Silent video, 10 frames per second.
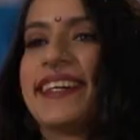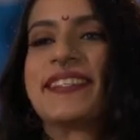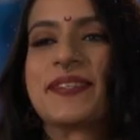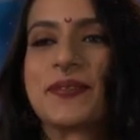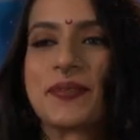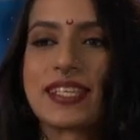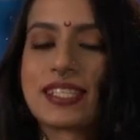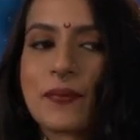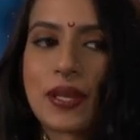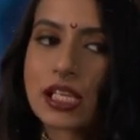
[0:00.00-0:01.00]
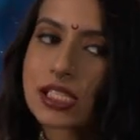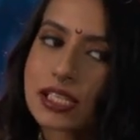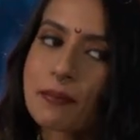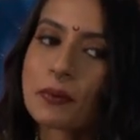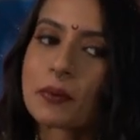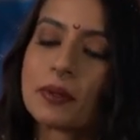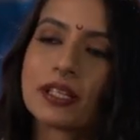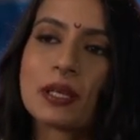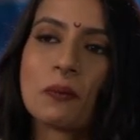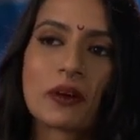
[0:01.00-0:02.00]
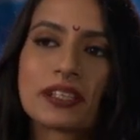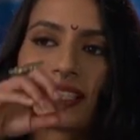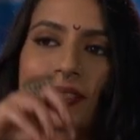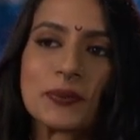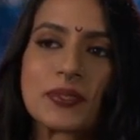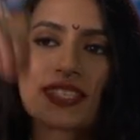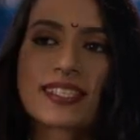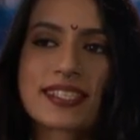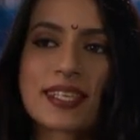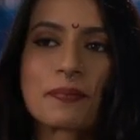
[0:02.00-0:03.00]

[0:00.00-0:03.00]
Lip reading: So they say when I step on murky water, lotuses